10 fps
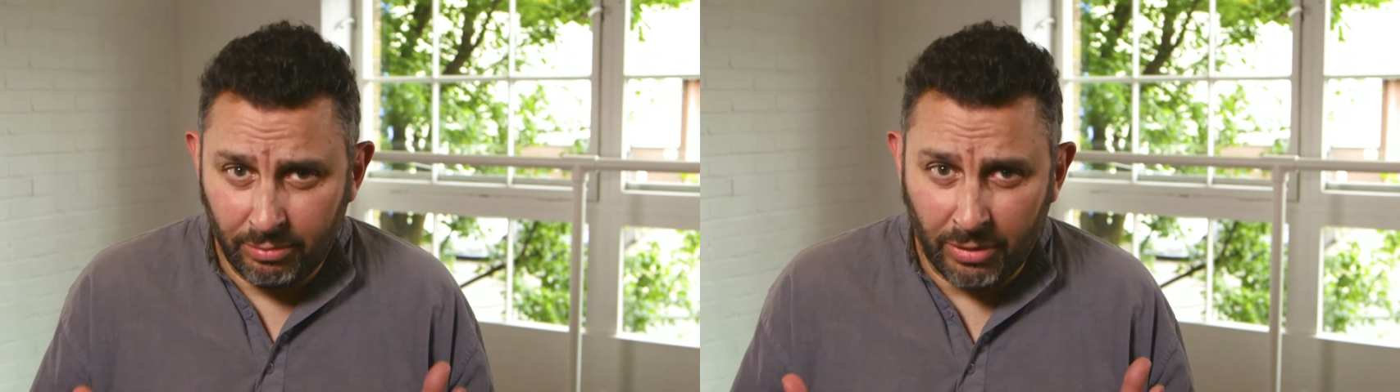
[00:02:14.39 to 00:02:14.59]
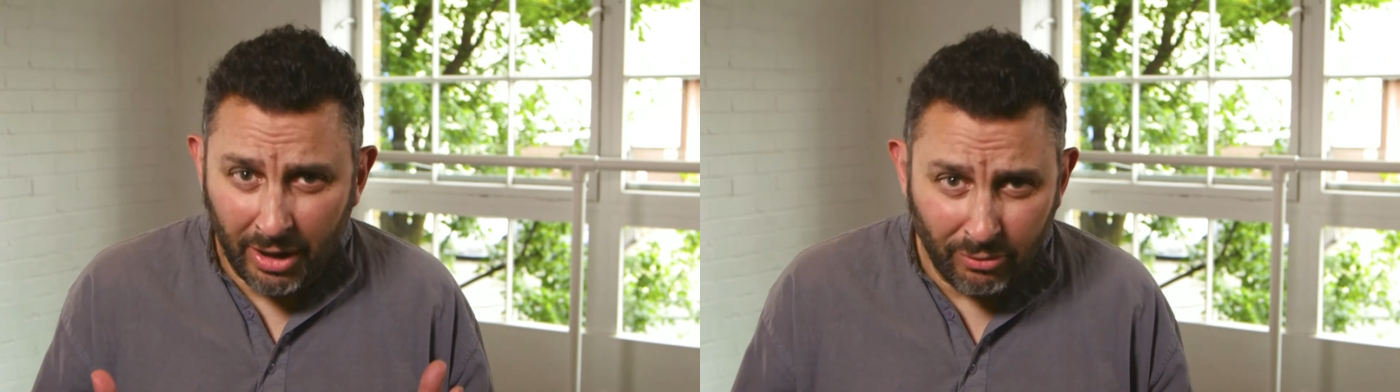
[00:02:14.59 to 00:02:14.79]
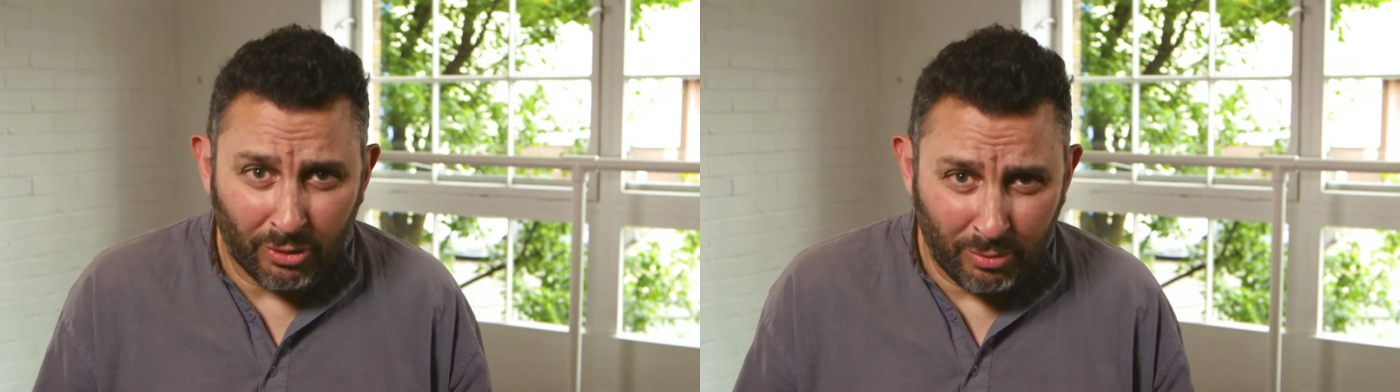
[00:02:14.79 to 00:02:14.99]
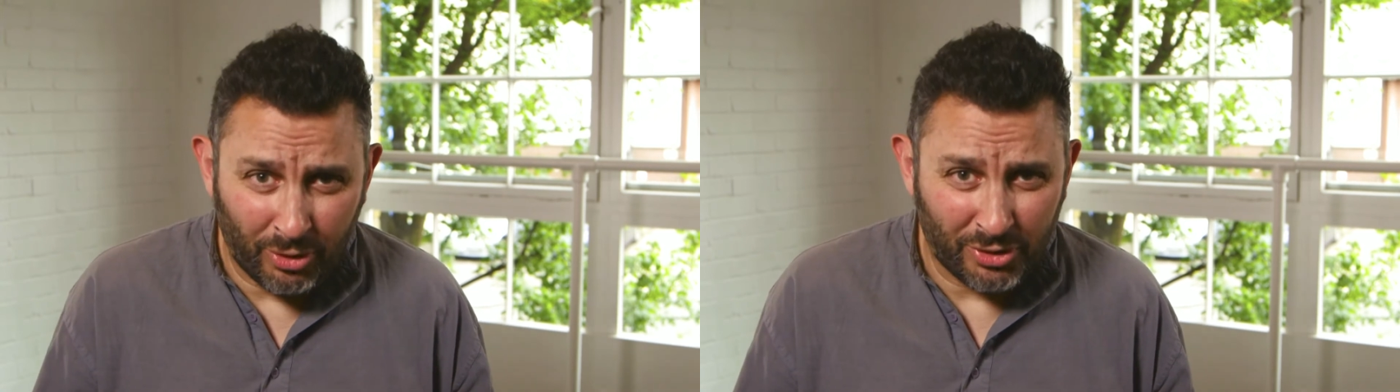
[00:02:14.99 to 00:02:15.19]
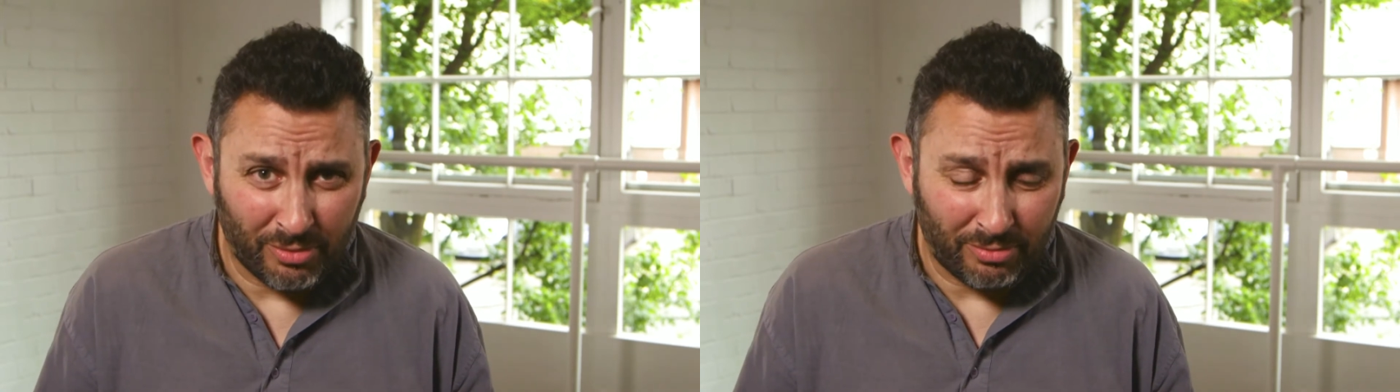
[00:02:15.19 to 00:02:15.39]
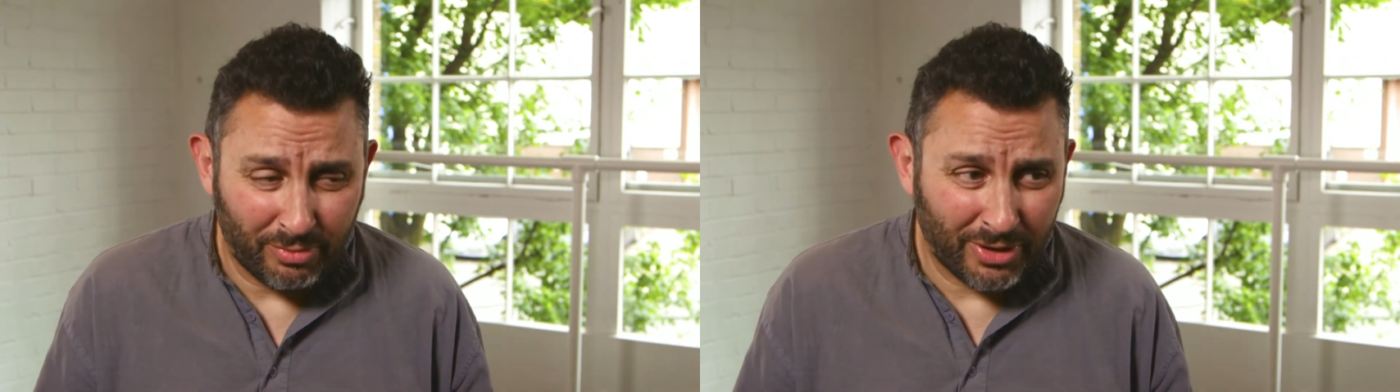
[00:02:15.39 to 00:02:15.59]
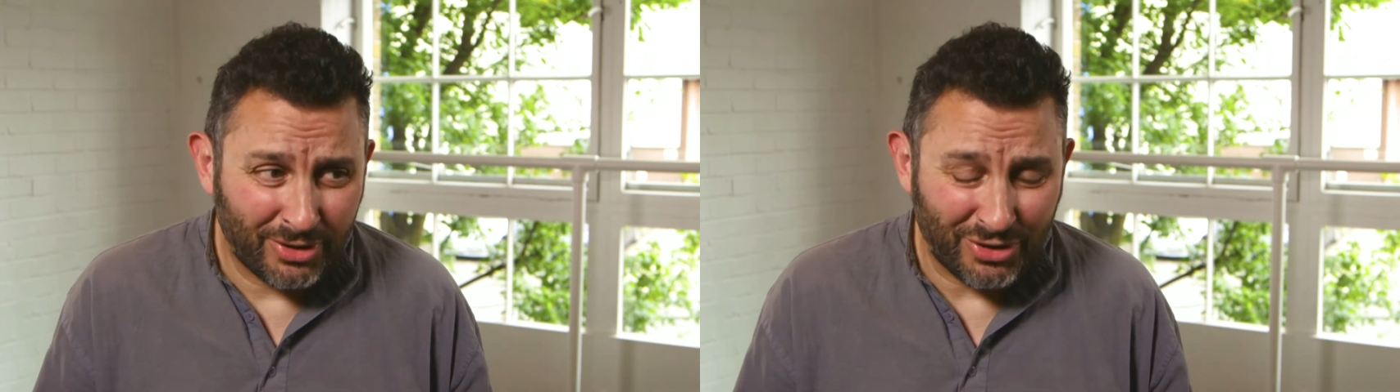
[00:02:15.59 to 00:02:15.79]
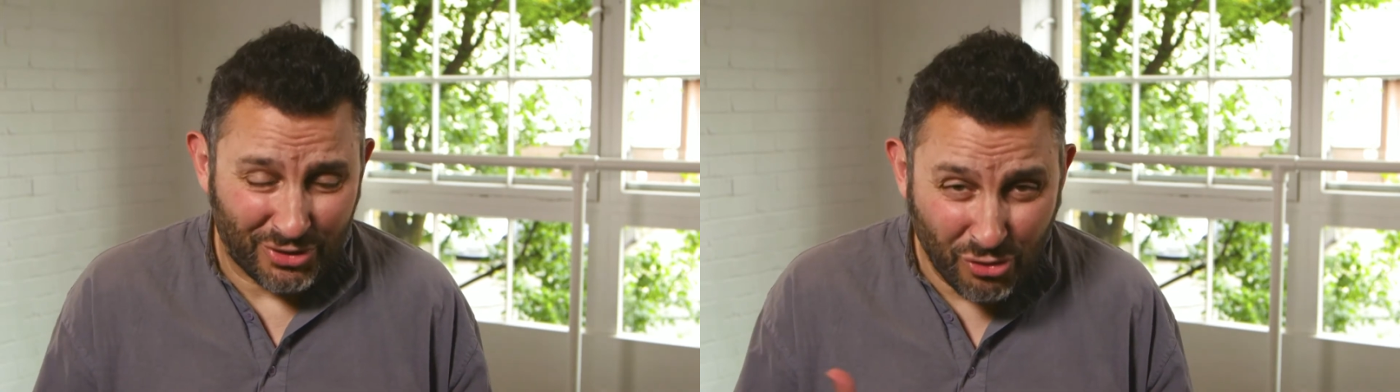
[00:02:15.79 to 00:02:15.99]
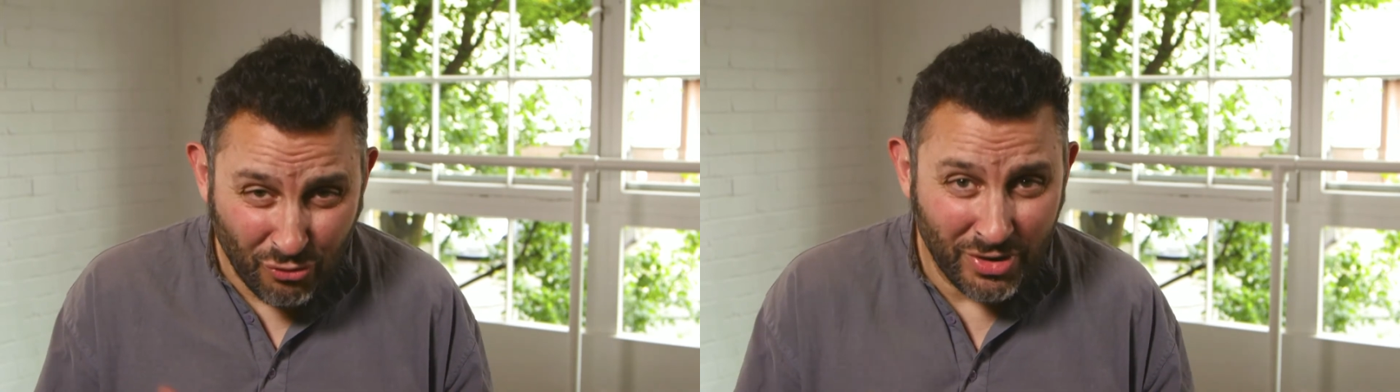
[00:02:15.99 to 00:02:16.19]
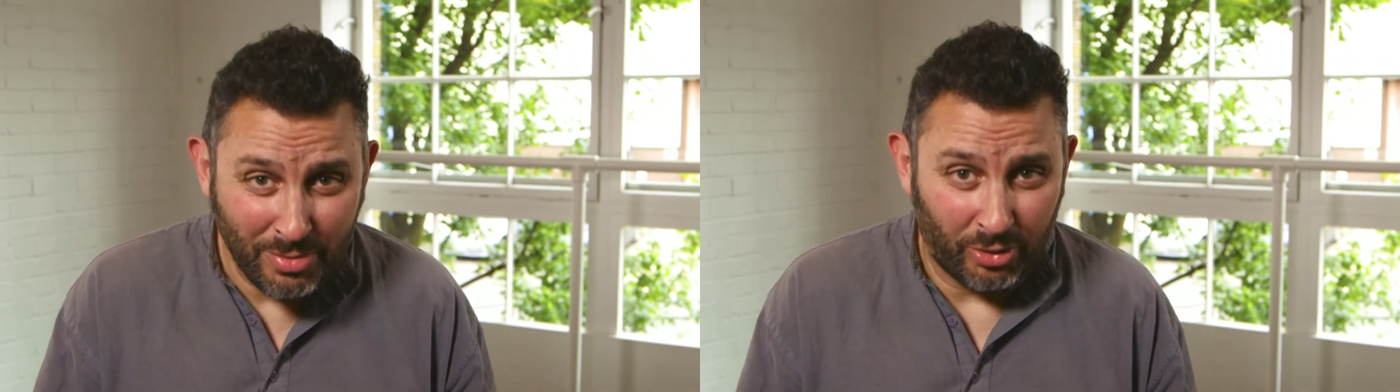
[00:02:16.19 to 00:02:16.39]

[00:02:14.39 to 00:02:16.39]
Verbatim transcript: buy Rock Bottom because it's three